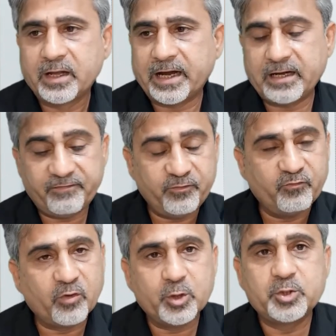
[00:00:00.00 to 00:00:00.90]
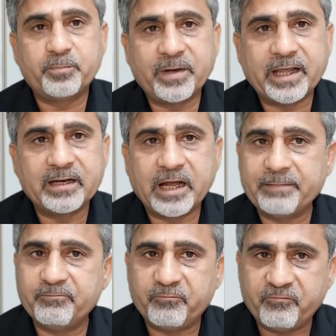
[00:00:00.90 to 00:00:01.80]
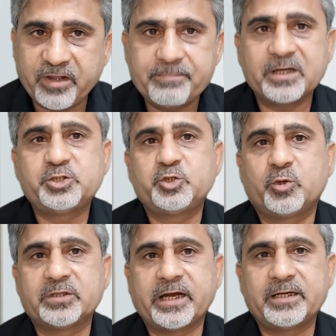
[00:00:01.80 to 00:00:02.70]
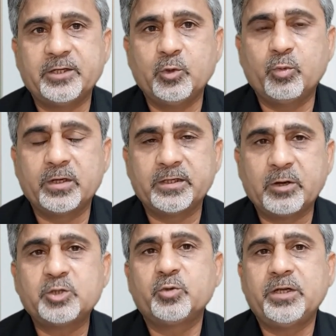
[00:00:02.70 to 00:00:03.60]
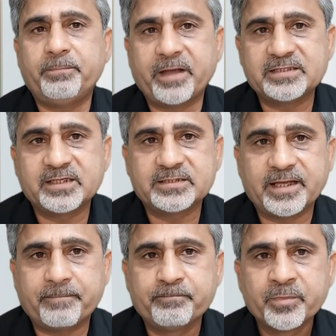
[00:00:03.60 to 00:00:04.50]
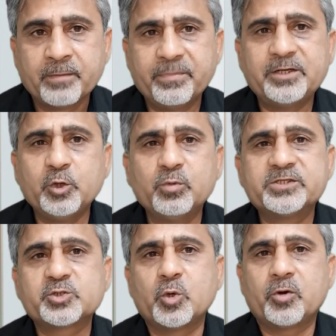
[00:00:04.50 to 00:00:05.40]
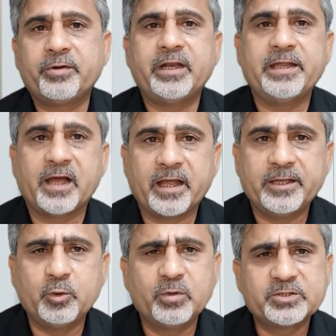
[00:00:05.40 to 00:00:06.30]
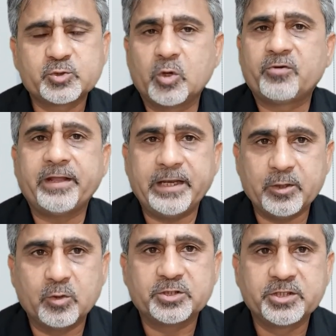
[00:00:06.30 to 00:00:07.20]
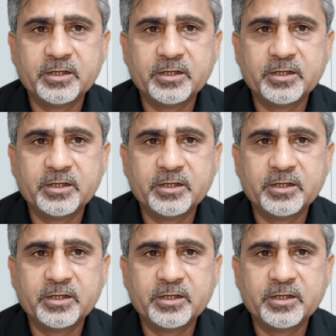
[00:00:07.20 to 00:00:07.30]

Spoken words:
And if you follow the plan, I'm very much sure that you will not only pass exam, but you will score really high. You will score really good.